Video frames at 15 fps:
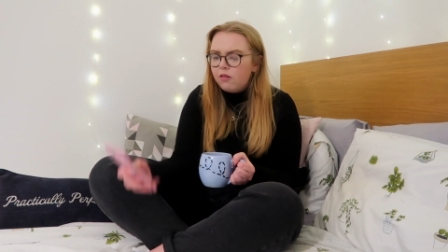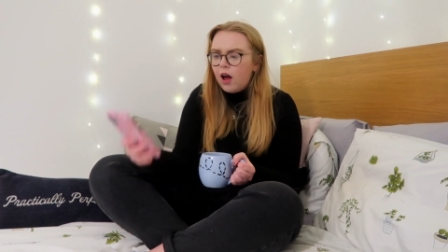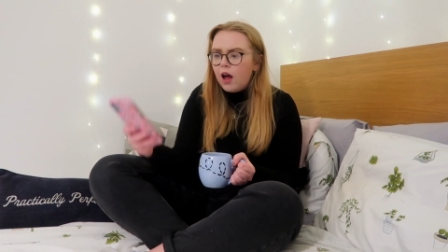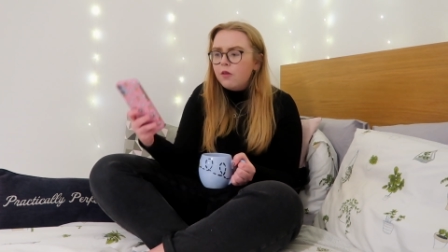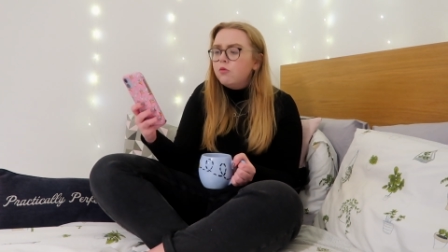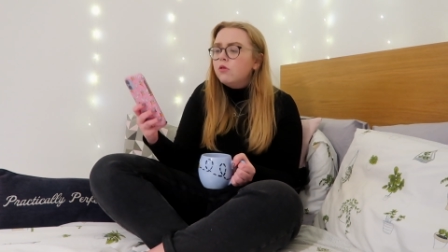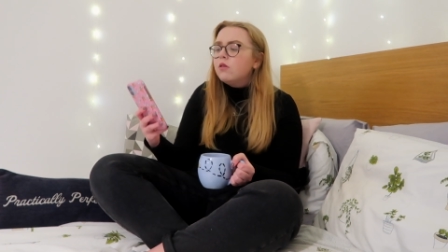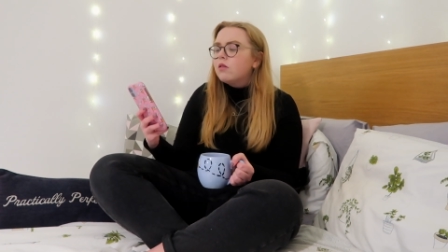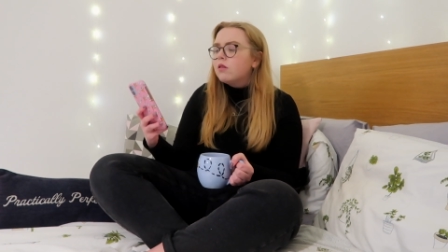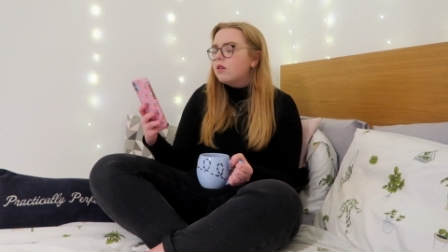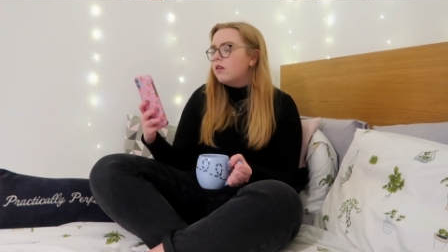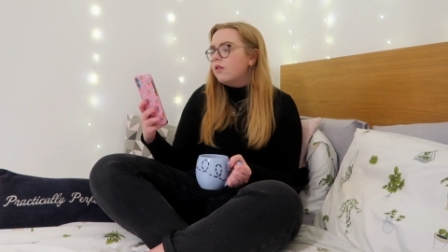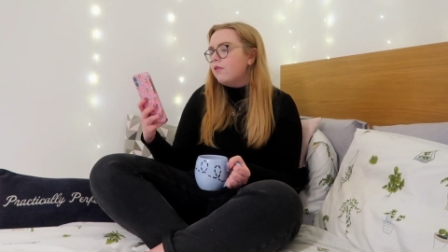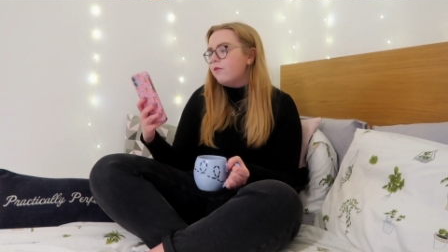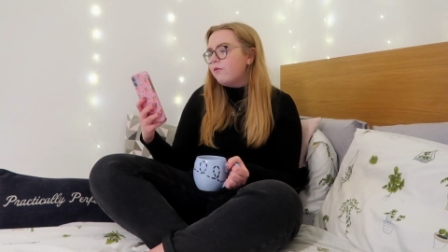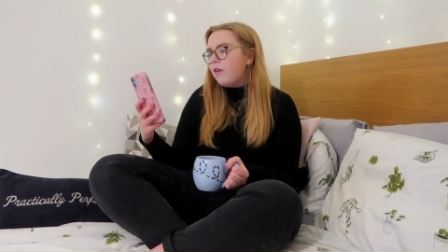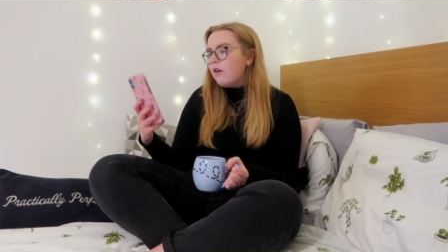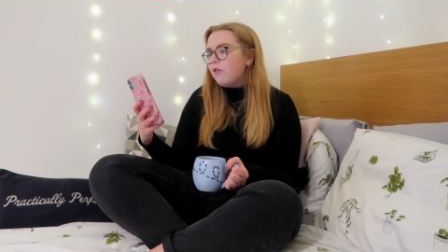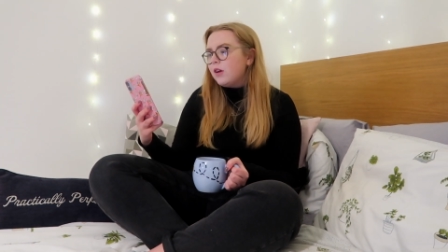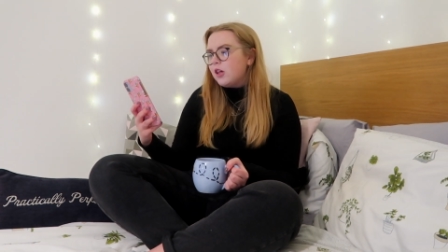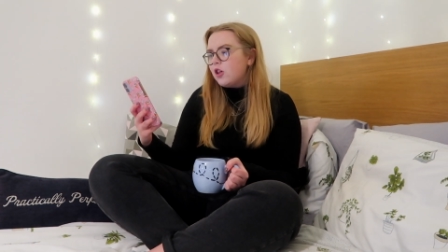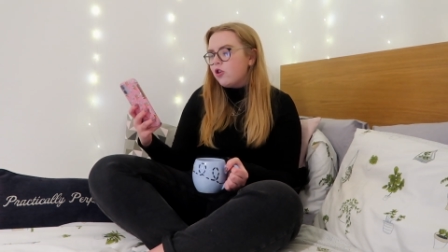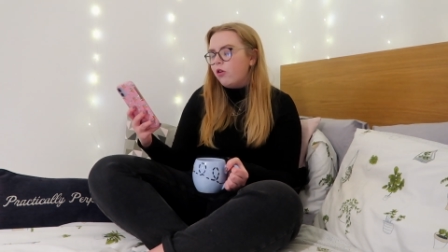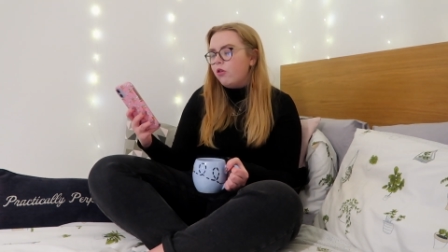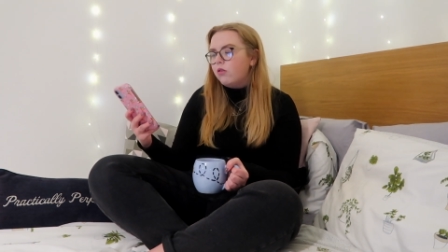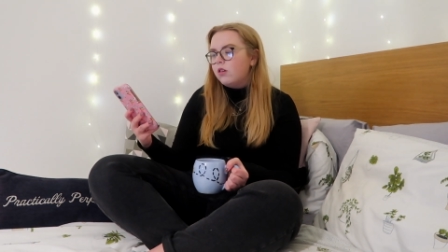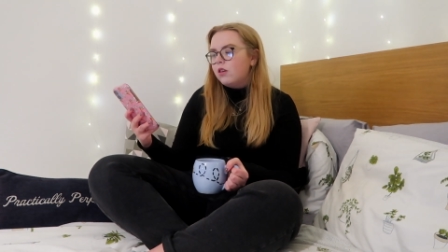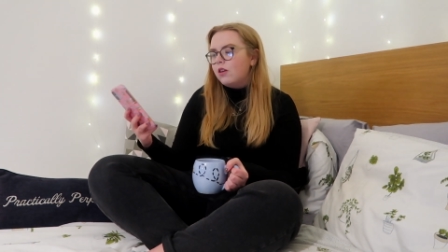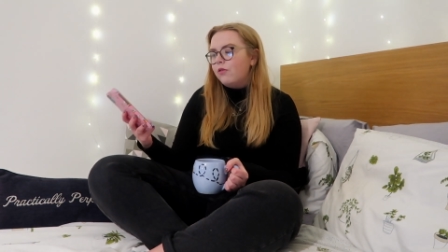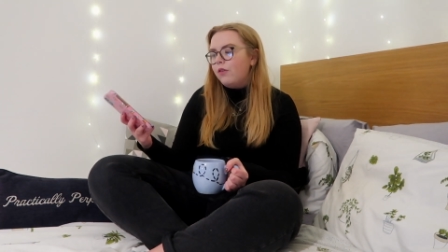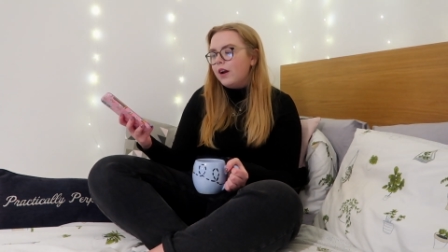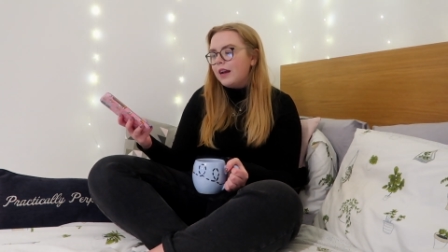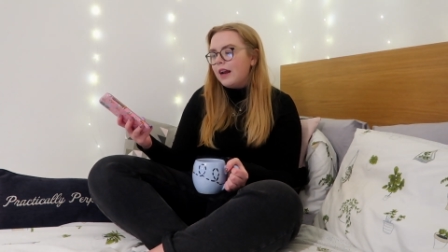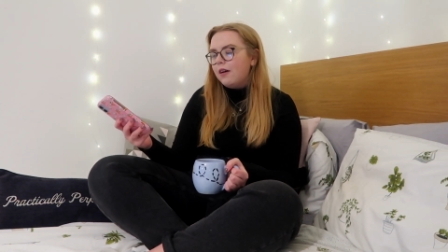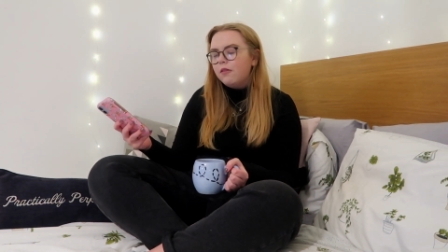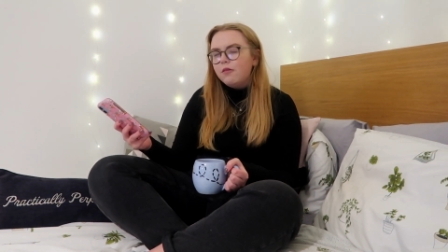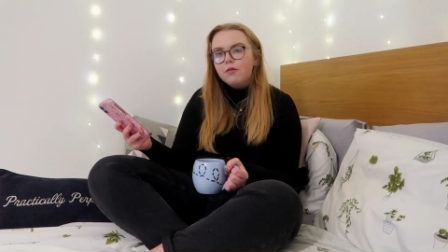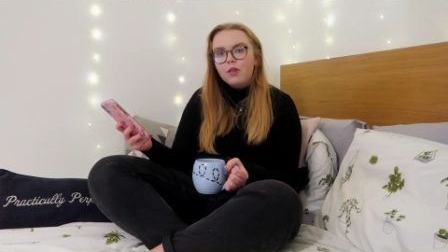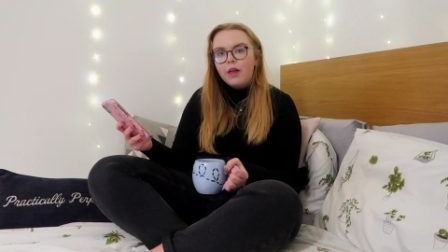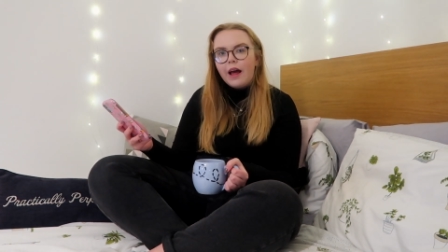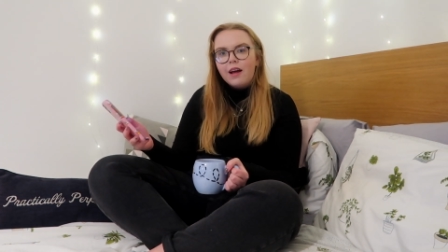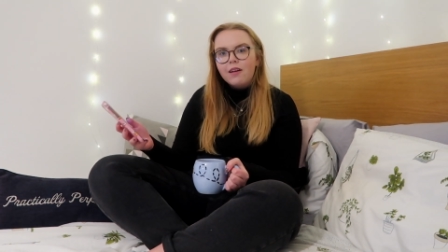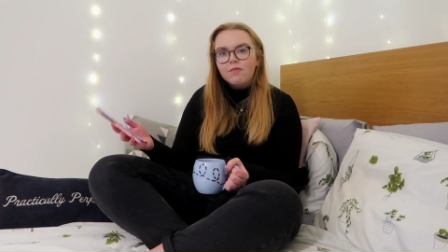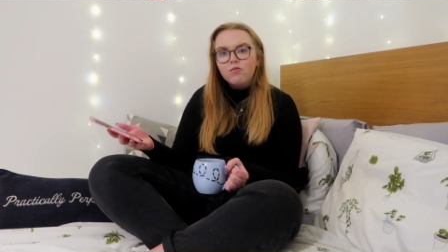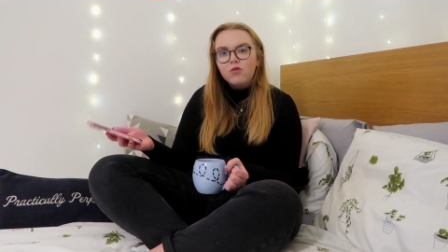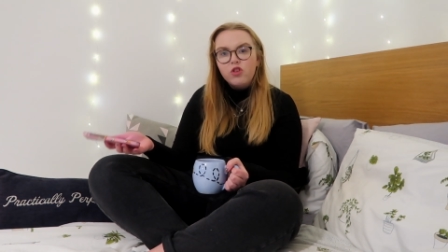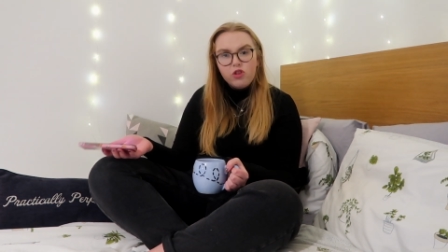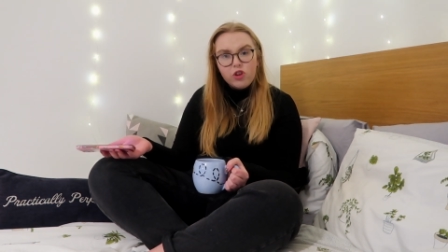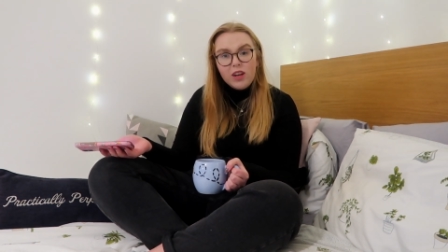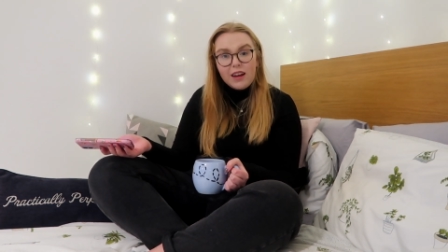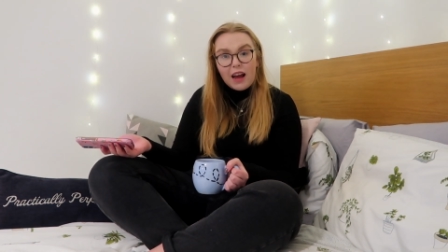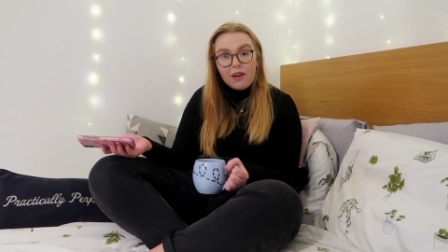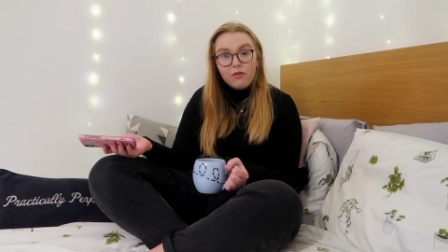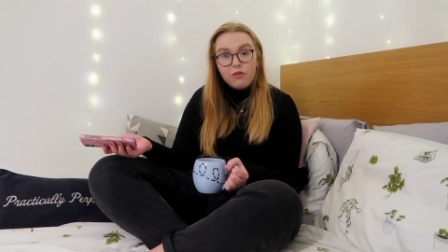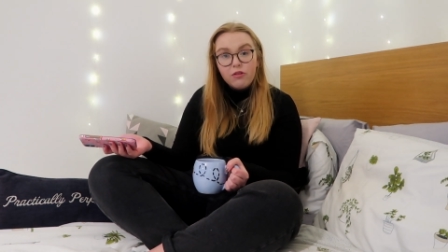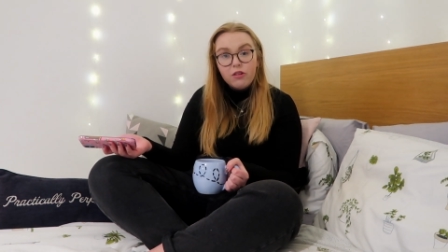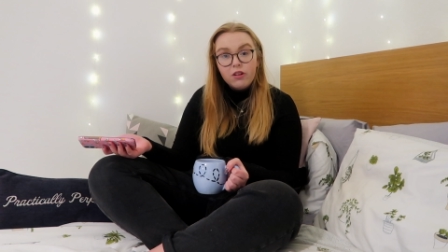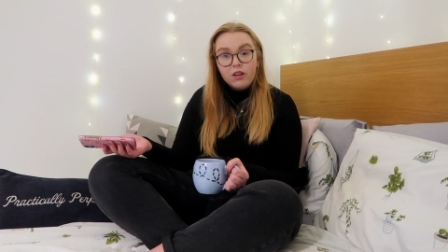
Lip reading: I was very shocked to find out that you did have